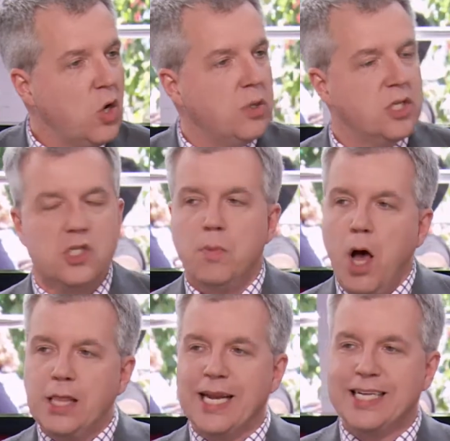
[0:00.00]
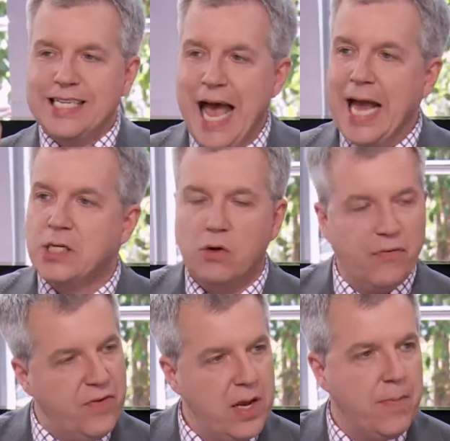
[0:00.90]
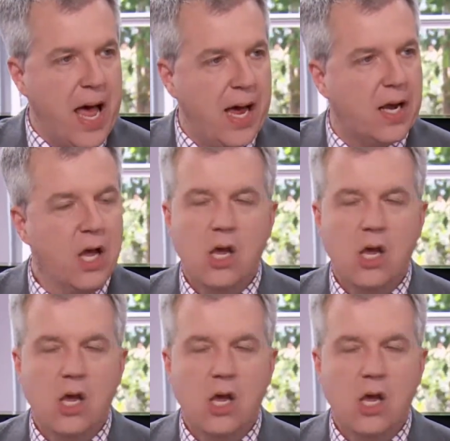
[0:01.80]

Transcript: So it's a small little tactile feedback,